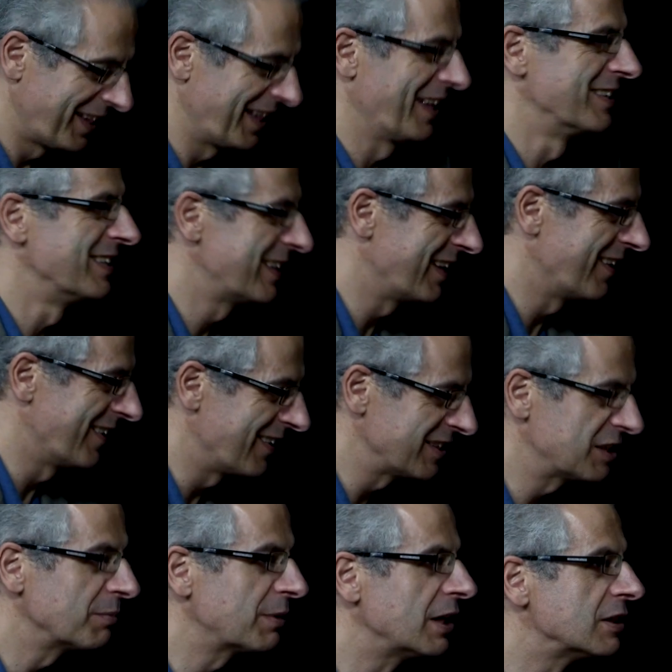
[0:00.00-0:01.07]
there are
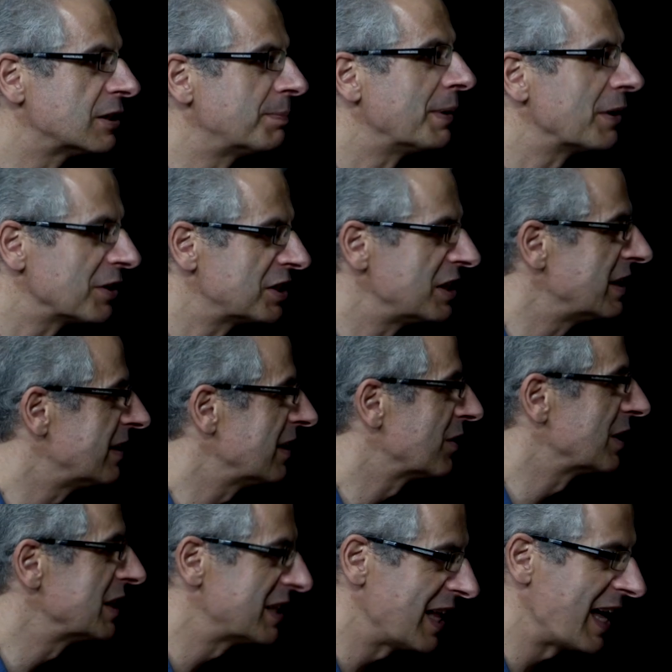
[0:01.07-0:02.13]
some conspiracy
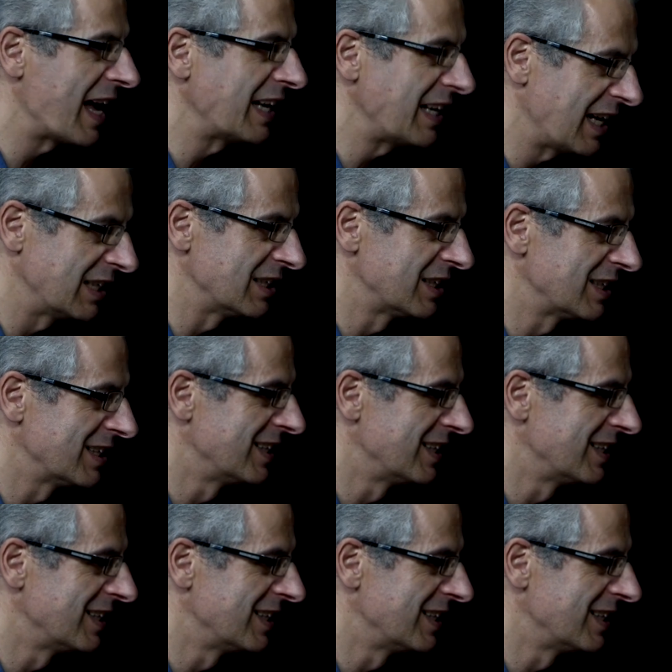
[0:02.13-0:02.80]
theories there, yes.